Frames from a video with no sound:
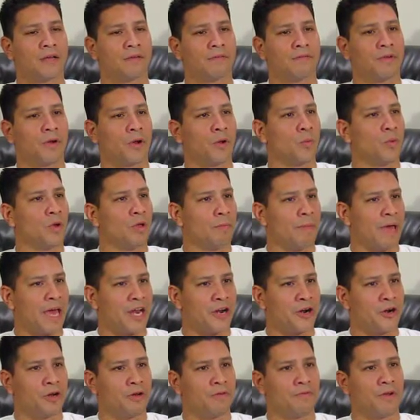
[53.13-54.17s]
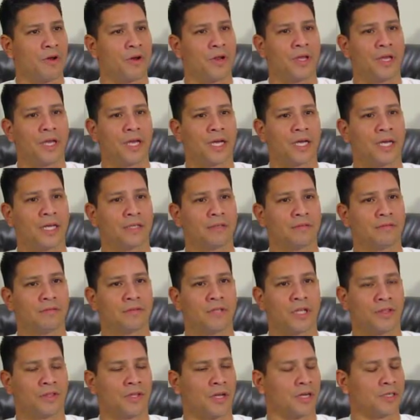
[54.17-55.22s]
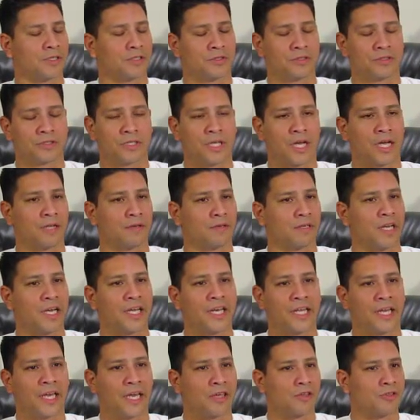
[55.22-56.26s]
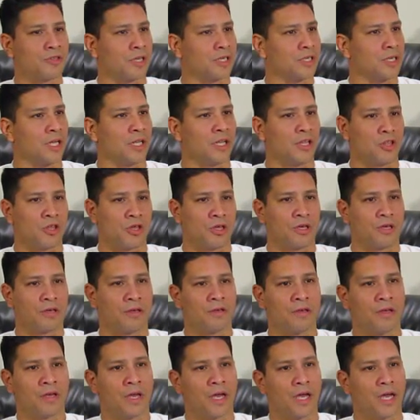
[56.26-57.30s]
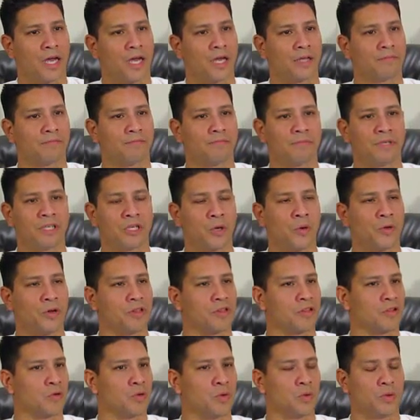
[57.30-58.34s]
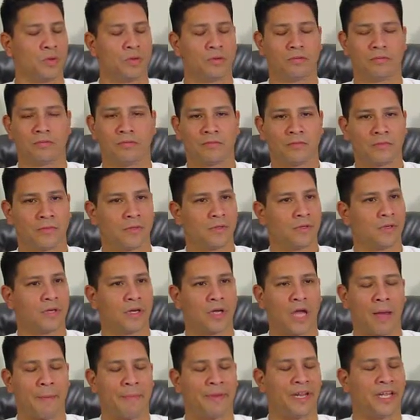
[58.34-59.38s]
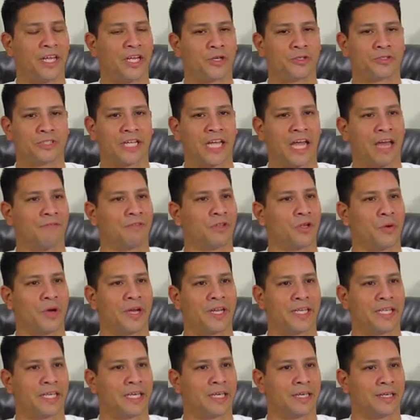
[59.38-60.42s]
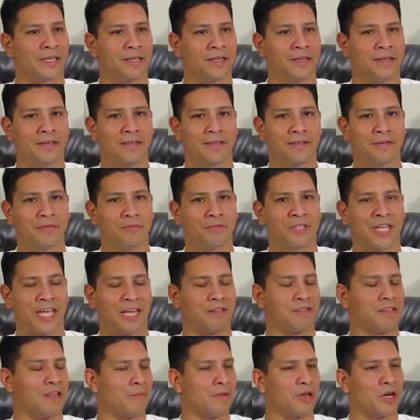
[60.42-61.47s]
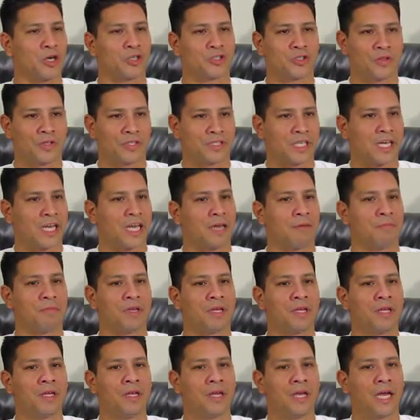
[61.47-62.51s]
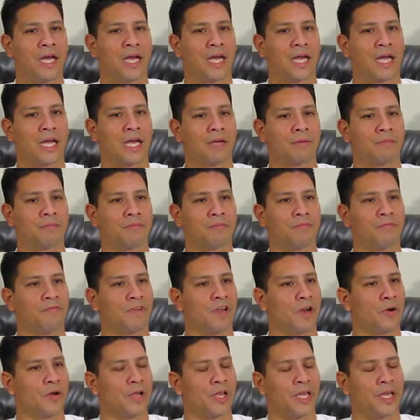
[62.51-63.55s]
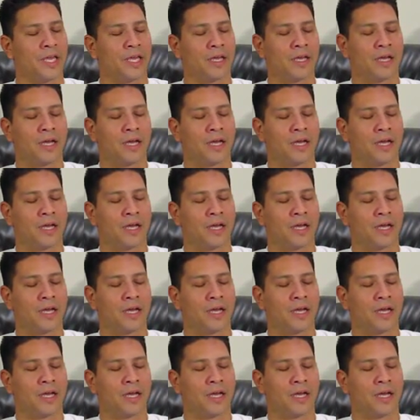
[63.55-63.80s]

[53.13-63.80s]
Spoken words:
very well-mannered, very, the doctor's got cutting-edge technology. Been going to school, how many years? I have no idea. Take seminars all the time. Very